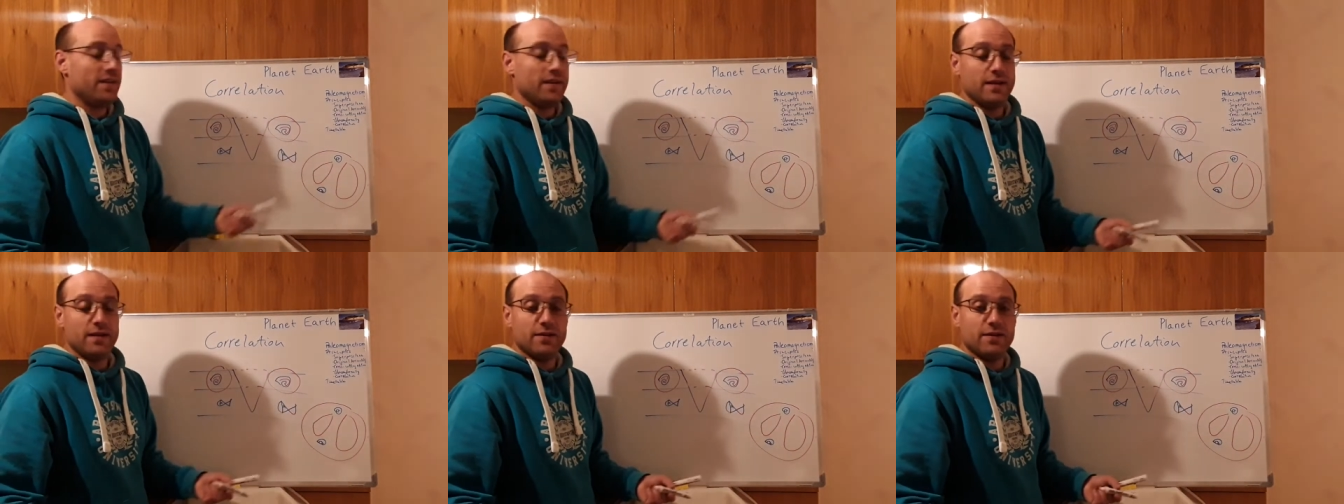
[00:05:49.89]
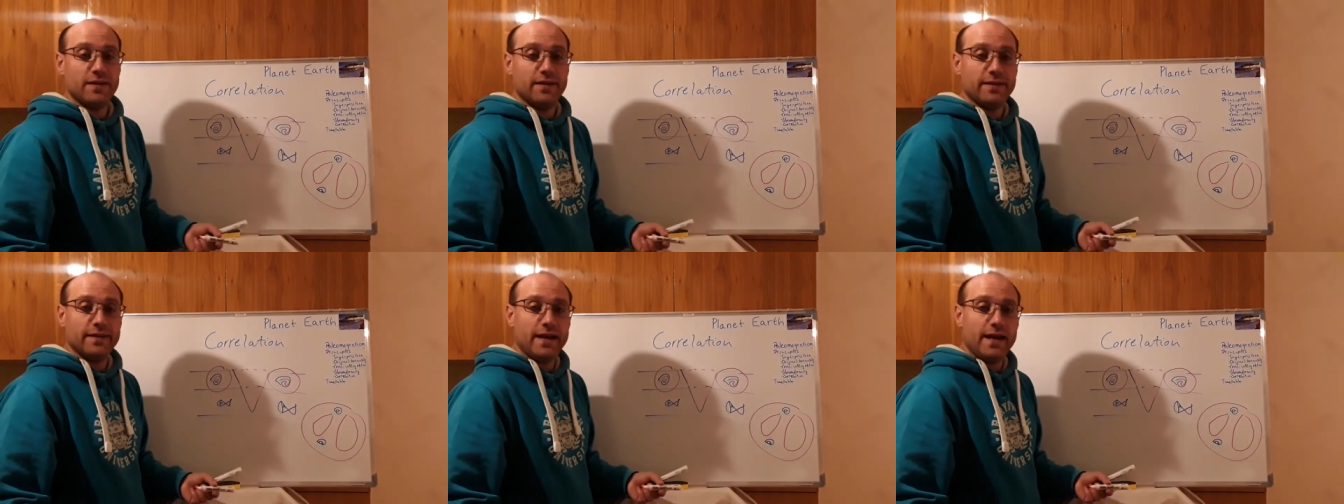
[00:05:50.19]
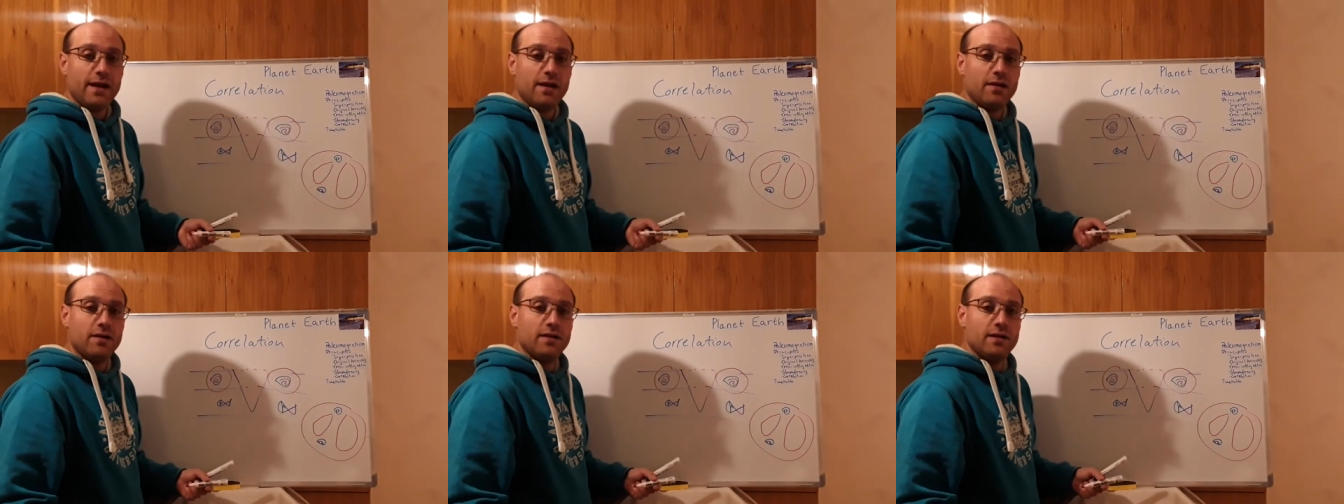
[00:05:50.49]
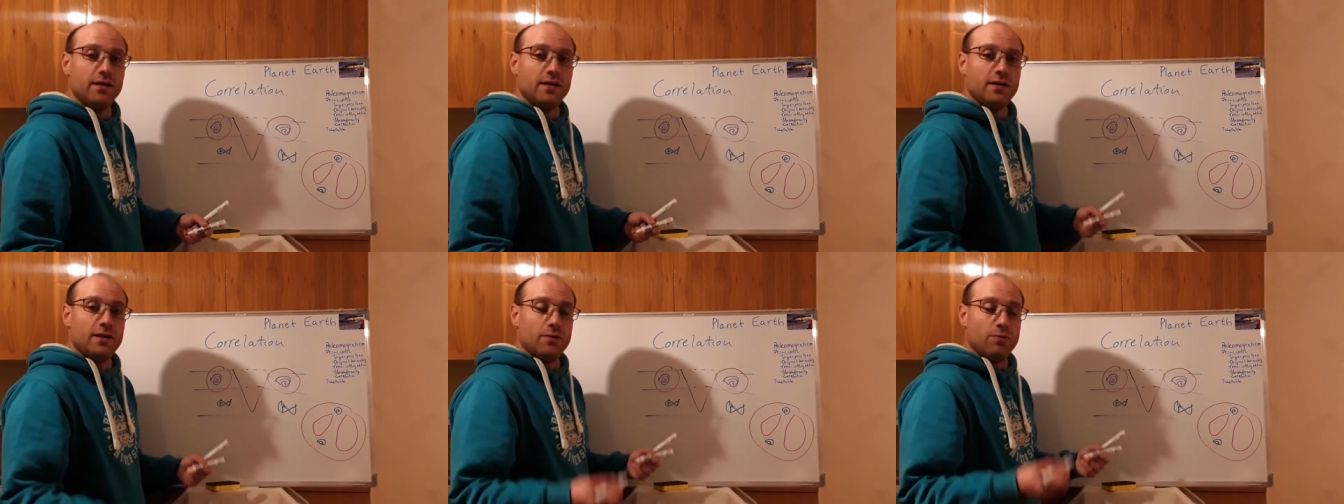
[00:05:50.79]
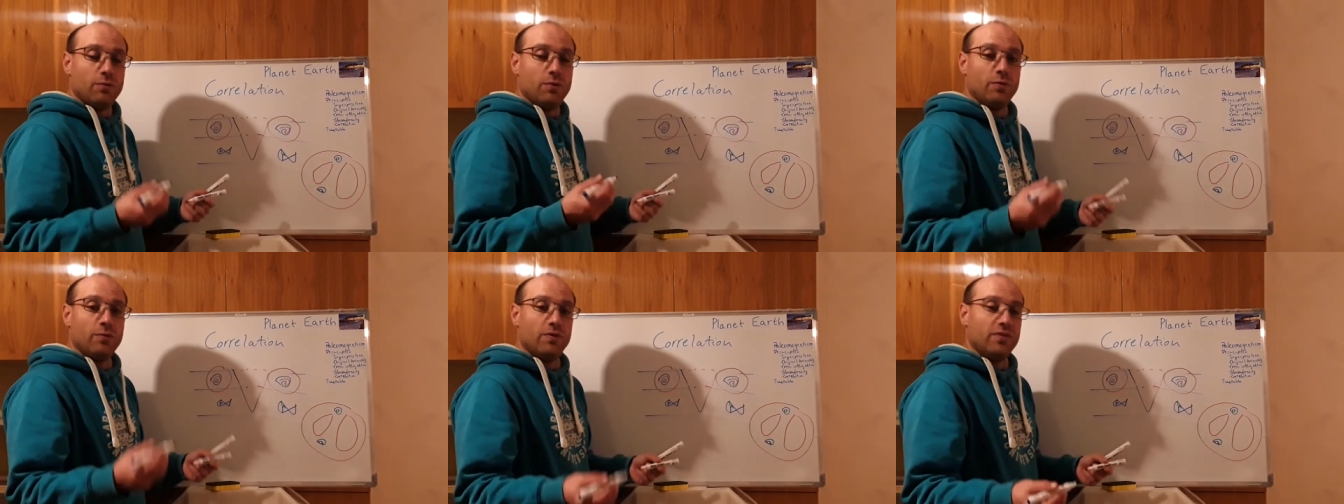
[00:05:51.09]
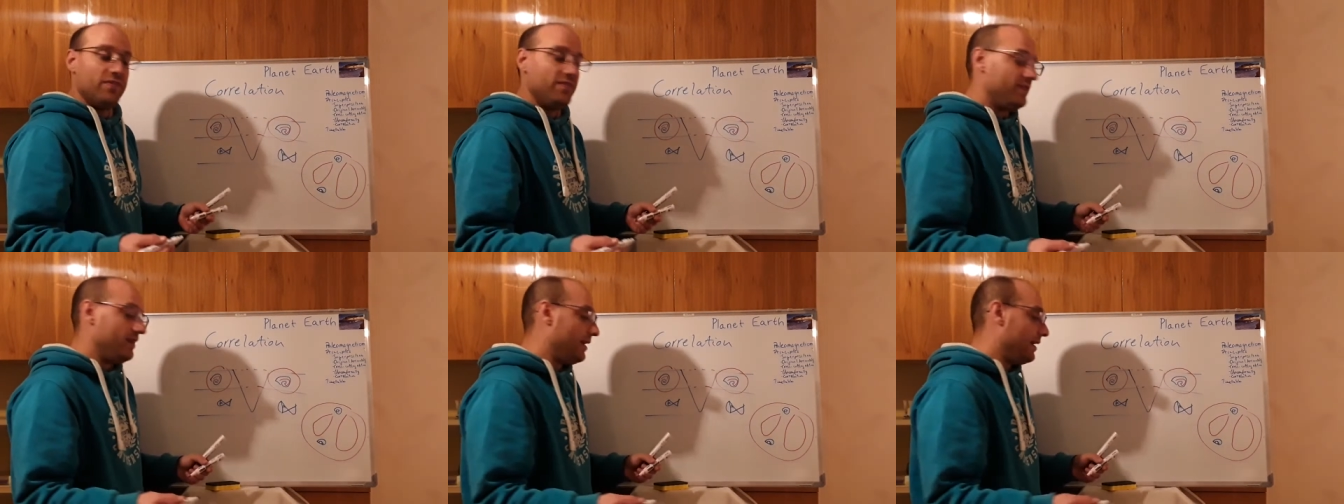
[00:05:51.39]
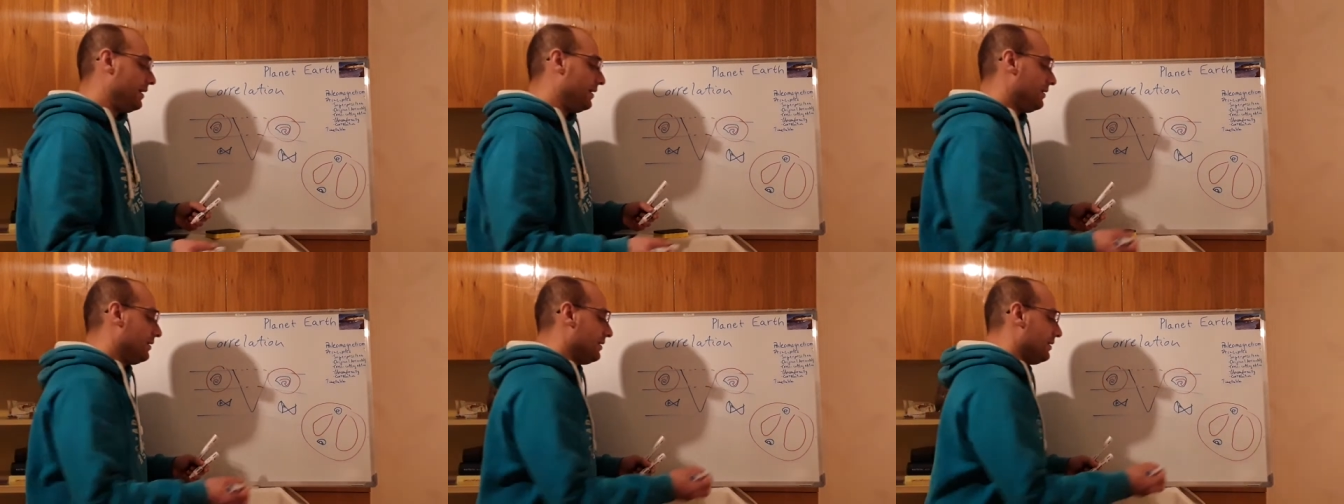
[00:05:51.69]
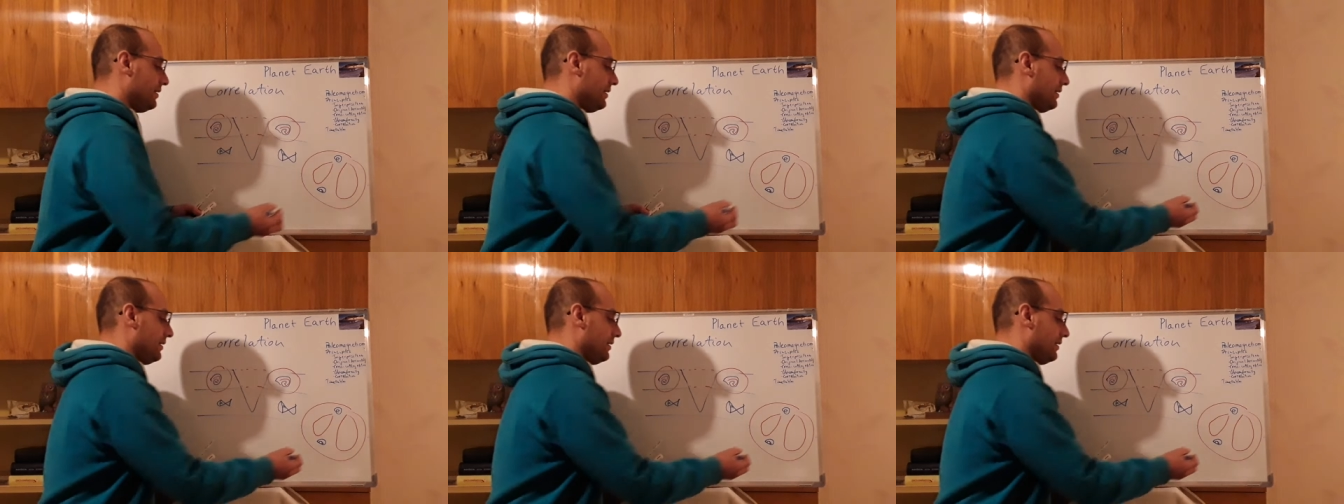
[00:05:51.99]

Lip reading: here and there, we will say